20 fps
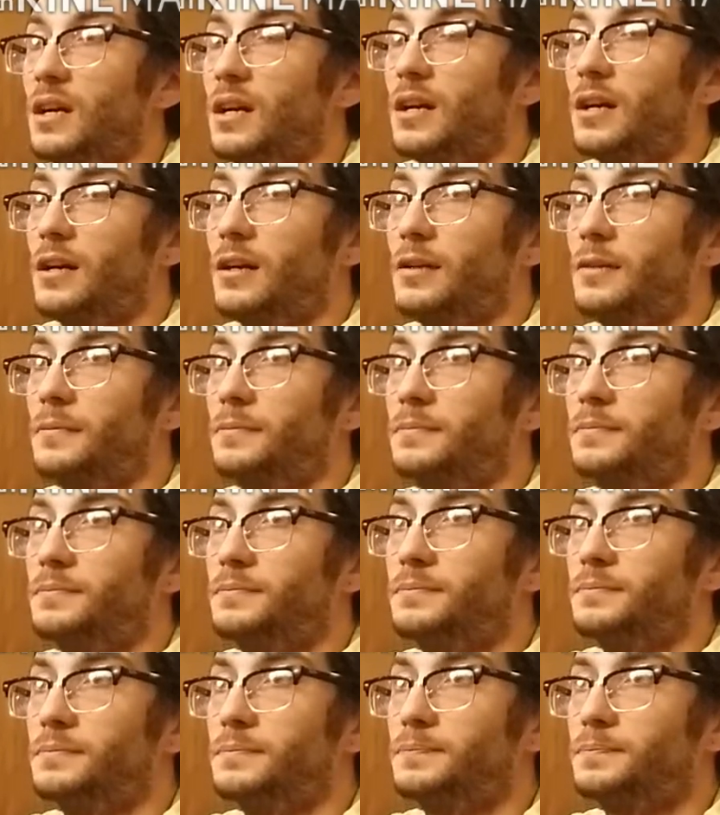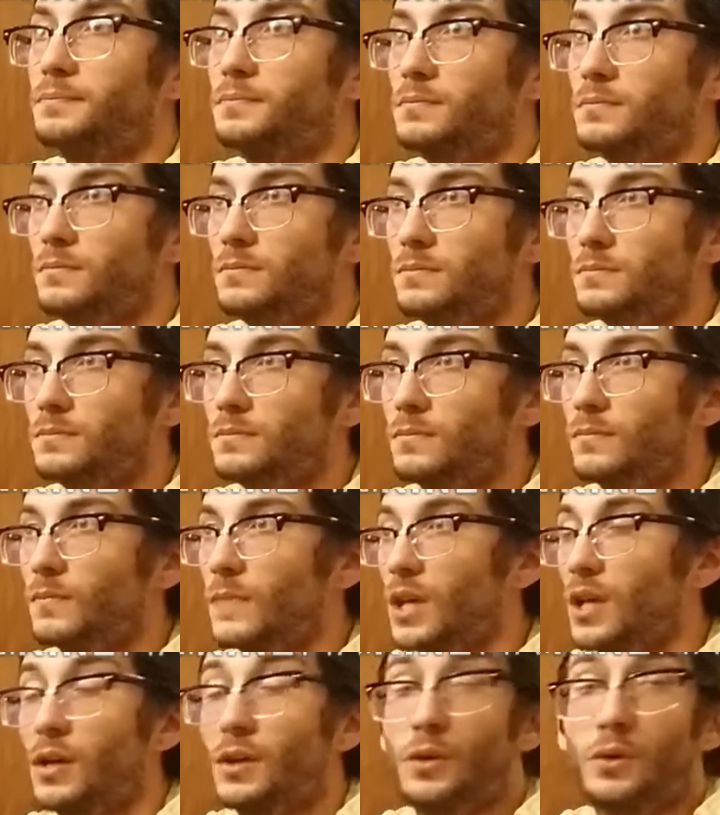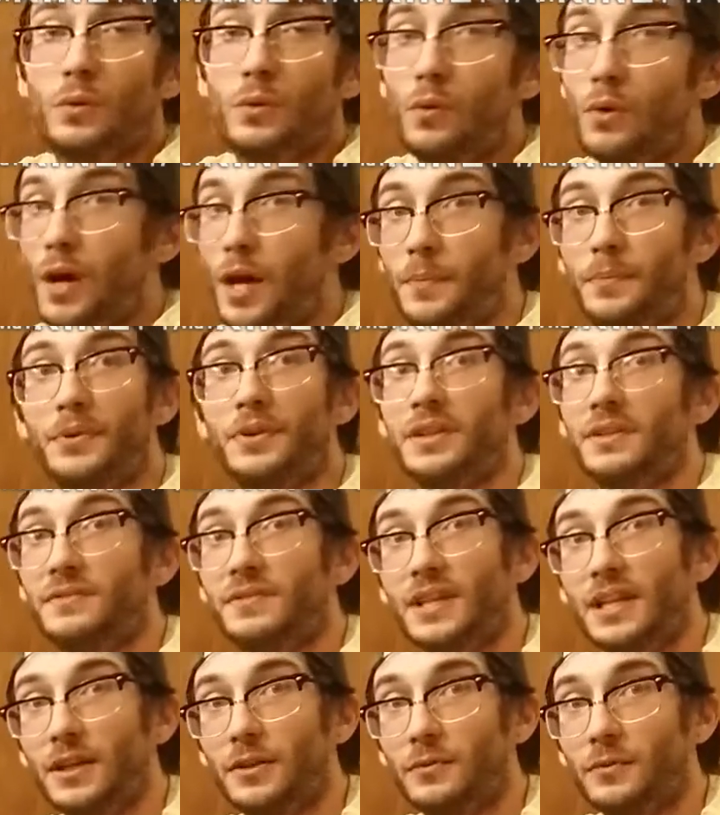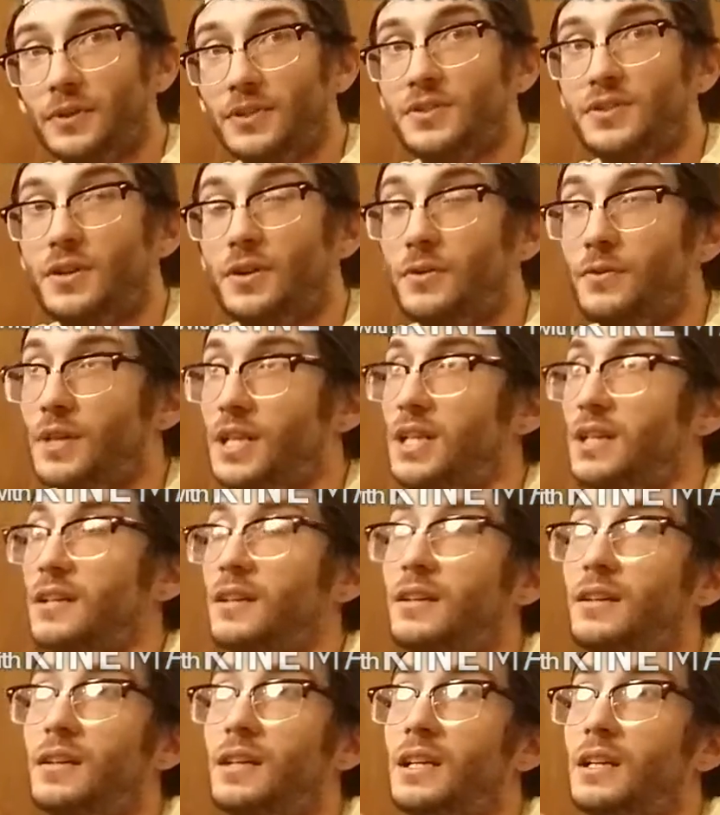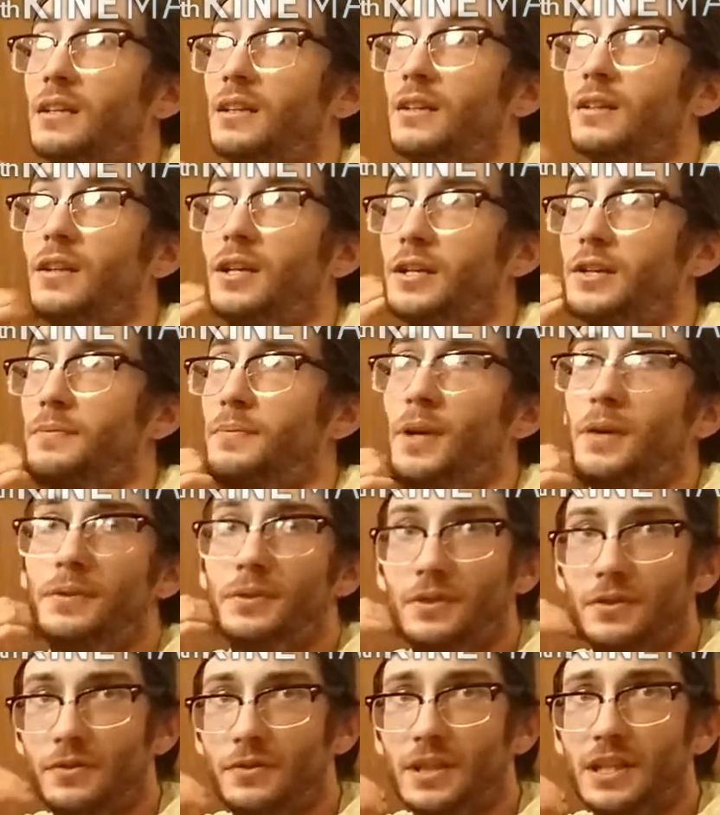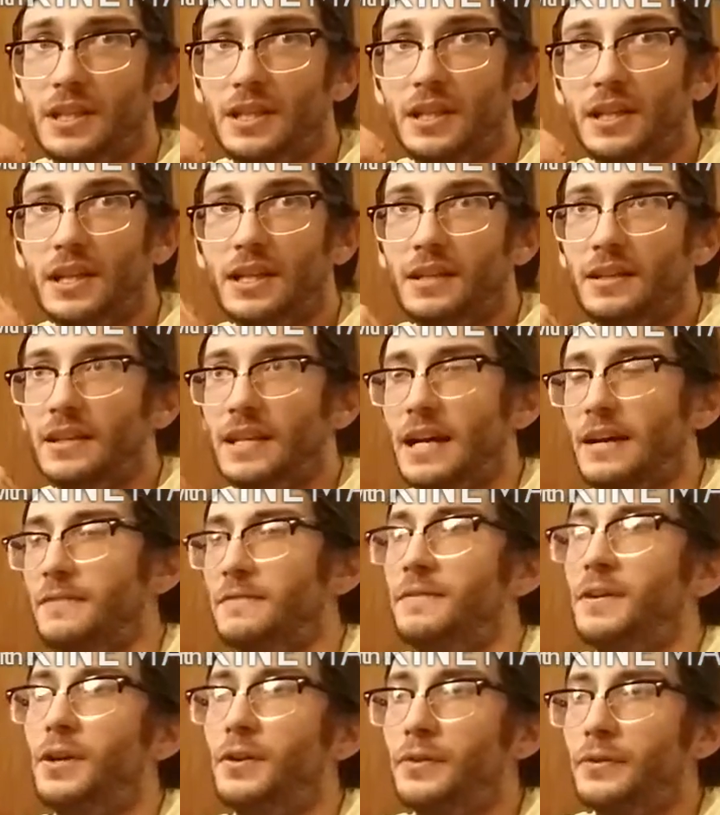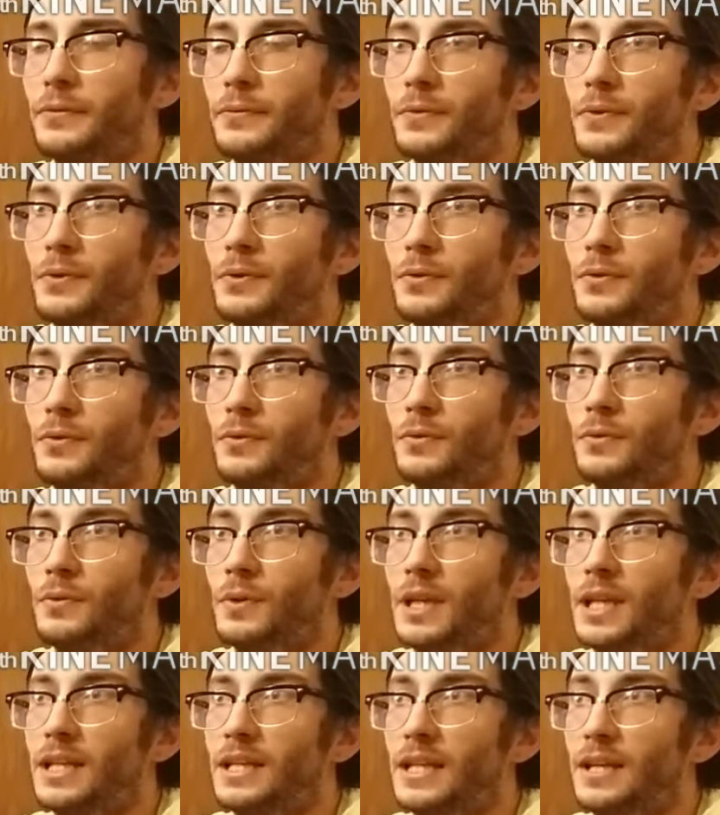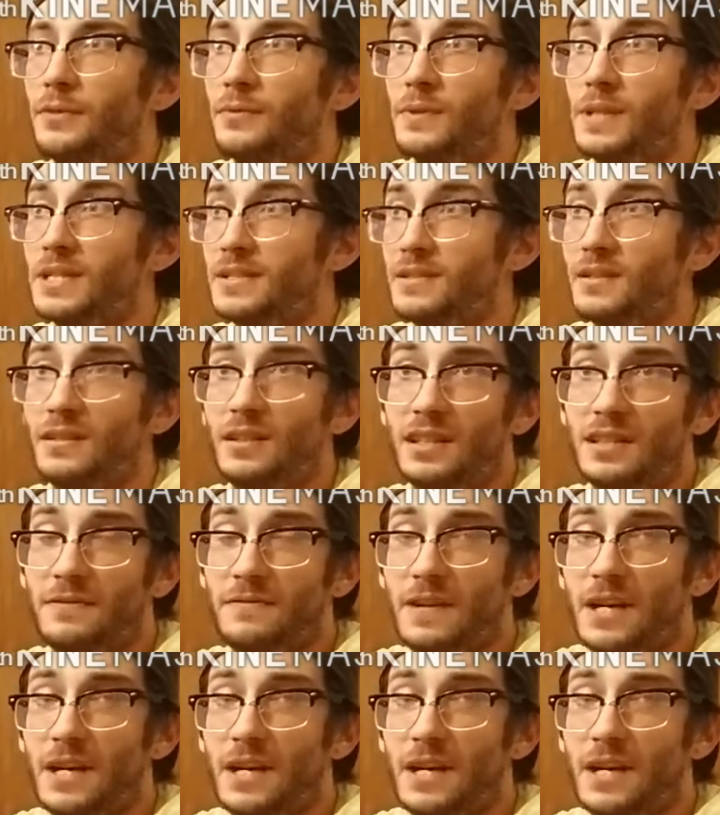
a cooperative thing with Sony, and a lot of you probably know that fell through, and they recently